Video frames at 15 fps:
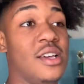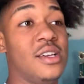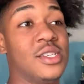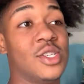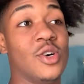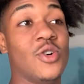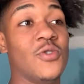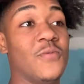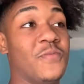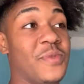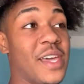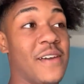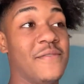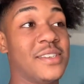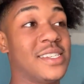So
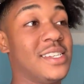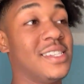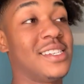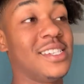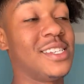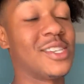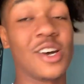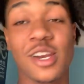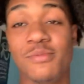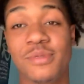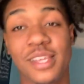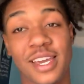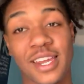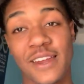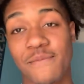ever since he started
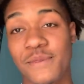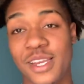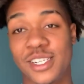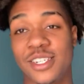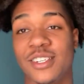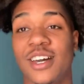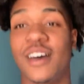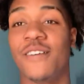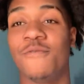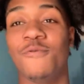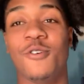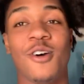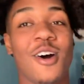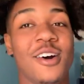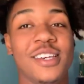playing, I made sure I
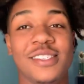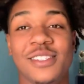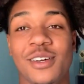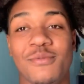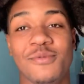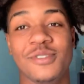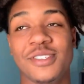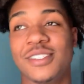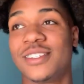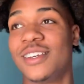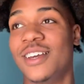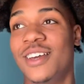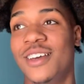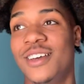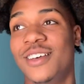wore all his numbers
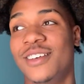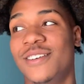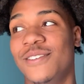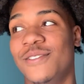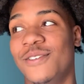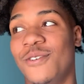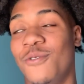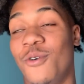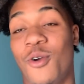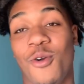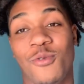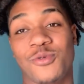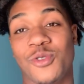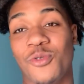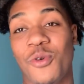
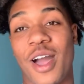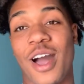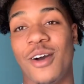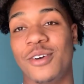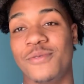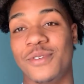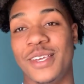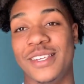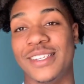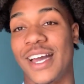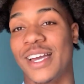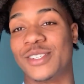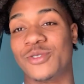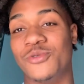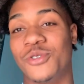throughout his
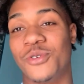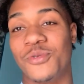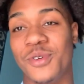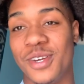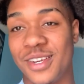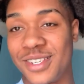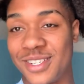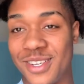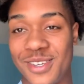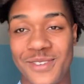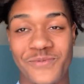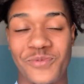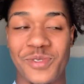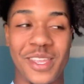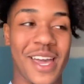high school career. So
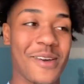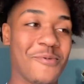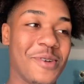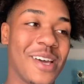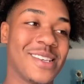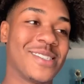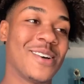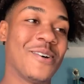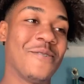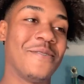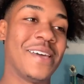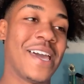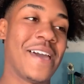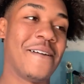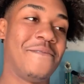like when I saw
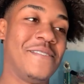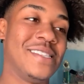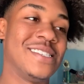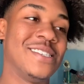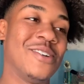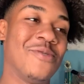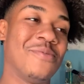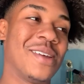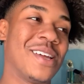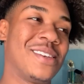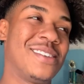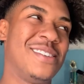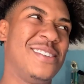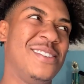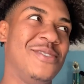they had 15 open, I
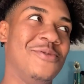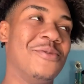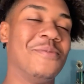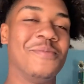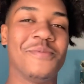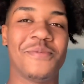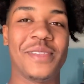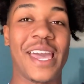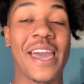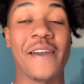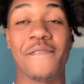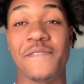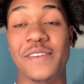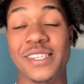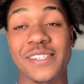do they
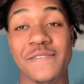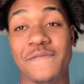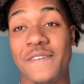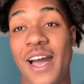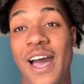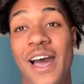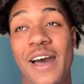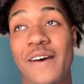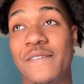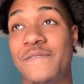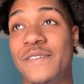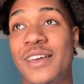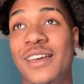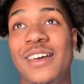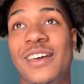had 15 five.
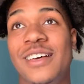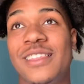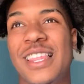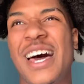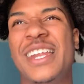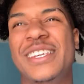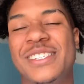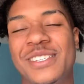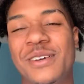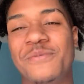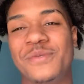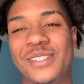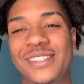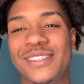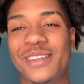A lot of his
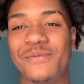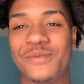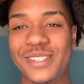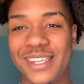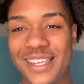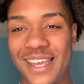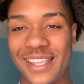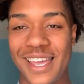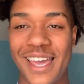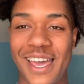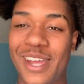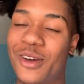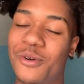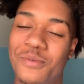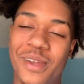numbers, his numbers he had, they
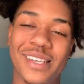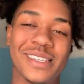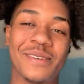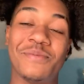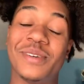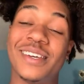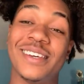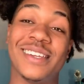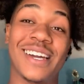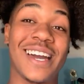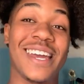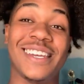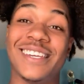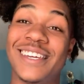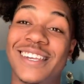had open. I was like, man, I
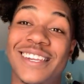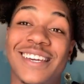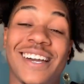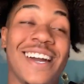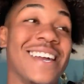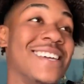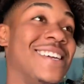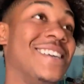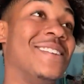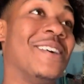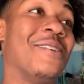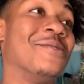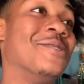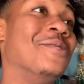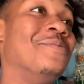gotta get it, I gotta get it. I
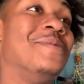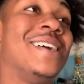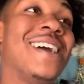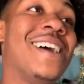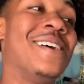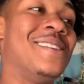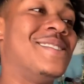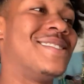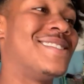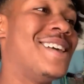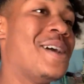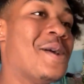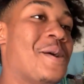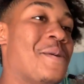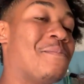was hoping they had his
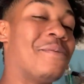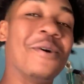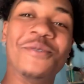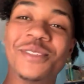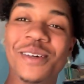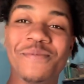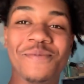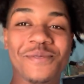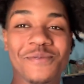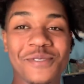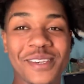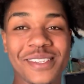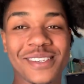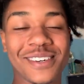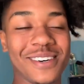pro number
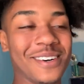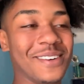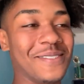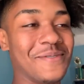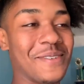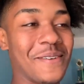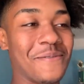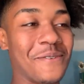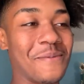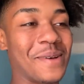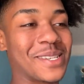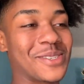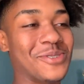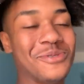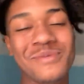uh, for my
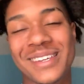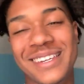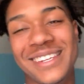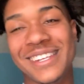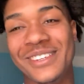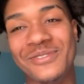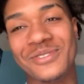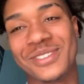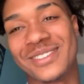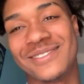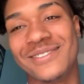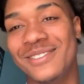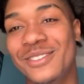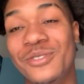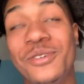school, but they didn't. It was
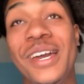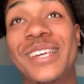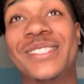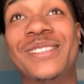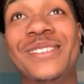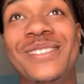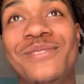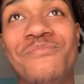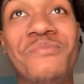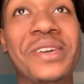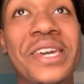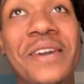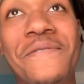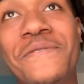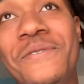a little extra
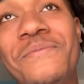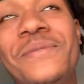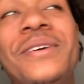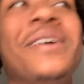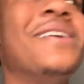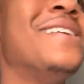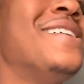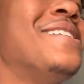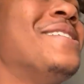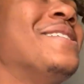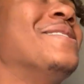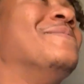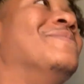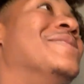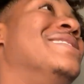big for me.
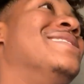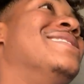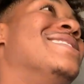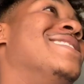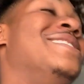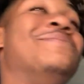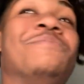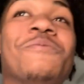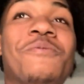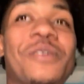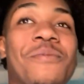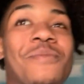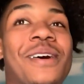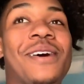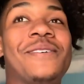But yeah, he's been one
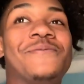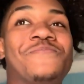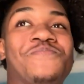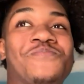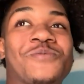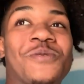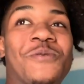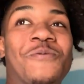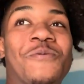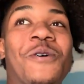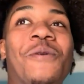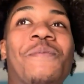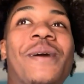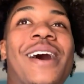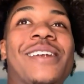of my
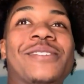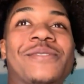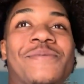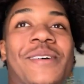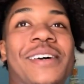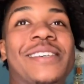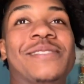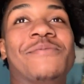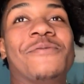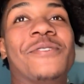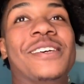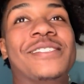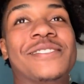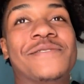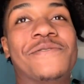role models, my
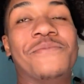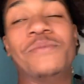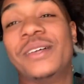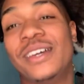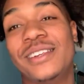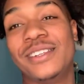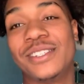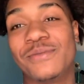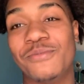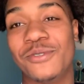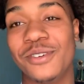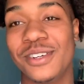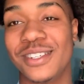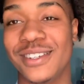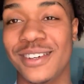inspirations for playing this
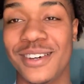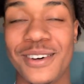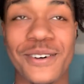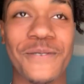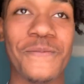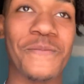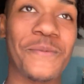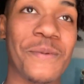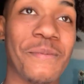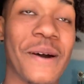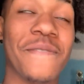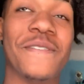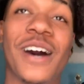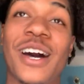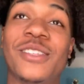sport. Um, my
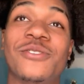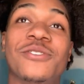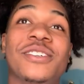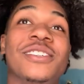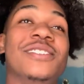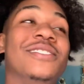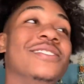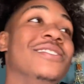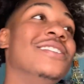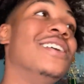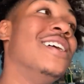father, he